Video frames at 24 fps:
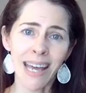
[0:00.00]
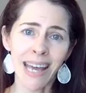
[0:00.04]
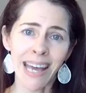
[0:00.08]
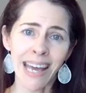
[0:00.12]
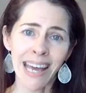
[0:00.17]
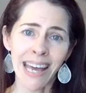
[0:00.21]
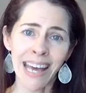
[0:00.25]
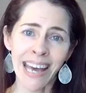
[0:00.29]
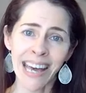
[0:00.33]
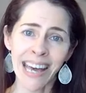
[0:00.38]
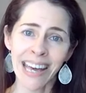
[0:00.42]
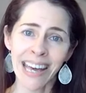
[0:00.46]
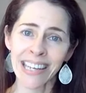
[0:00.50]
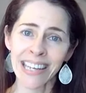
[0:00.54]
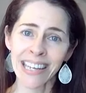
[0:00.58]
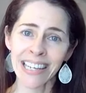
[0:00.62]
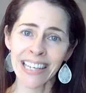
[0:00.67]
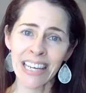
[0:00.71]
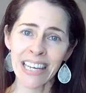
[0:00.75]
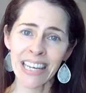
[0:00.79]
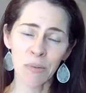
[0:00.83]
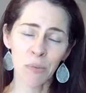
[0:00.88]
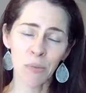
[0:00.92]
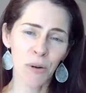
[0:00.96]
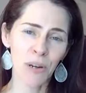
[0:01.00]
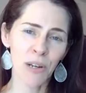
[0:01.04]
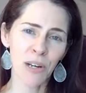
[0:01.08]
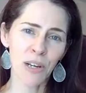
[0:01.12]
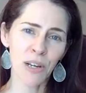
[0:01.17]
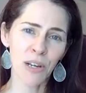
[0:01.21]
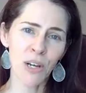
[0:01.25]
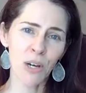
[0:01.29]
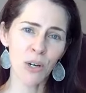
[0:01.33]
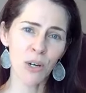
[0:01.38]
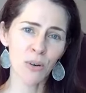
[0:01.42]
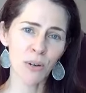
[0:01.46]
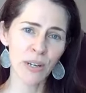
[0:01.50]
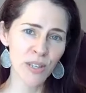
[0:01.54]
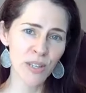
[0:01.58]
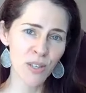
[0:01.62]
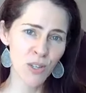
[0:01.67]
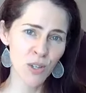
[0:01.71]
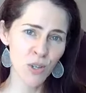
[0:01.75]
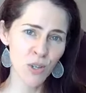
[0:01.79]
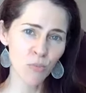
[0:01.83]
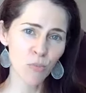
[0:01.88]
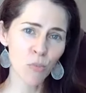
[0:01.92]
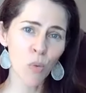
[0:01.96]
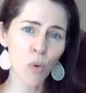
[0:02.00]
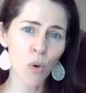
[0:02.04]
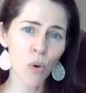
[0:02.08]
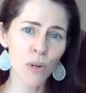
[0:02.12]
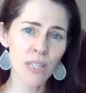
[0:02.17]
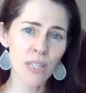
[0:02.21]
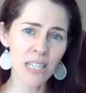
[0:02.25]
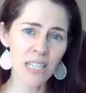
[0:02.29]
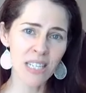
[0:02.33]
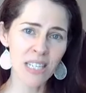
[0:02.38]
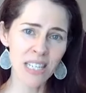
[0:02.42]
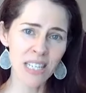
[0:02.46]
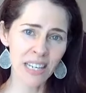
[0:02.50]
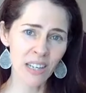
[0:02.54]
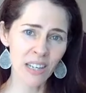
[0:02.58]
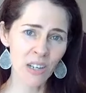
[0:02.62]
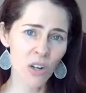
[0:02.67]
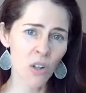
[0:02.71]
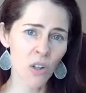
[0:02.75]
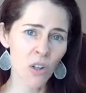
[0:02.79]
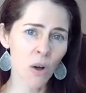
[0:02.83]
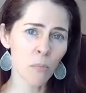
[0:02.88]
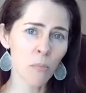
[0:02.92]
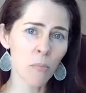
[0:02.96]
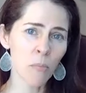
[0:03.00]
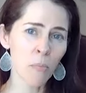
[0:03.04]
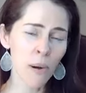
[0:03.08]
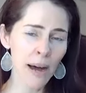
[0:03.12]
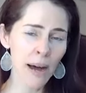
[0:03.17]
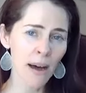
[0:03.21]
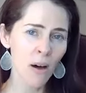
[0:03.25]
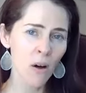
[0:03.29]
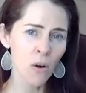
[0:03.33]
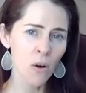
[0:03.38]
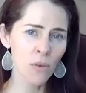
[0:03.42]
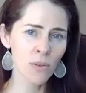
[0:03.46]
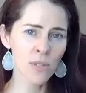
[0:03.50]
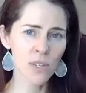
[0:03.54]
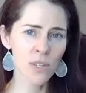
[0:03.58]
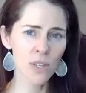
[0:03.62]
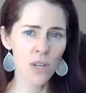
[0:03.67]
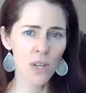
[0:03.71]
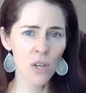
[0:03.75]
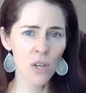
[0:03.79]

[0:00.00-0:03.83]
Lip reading: And again, we're going to go into more detail about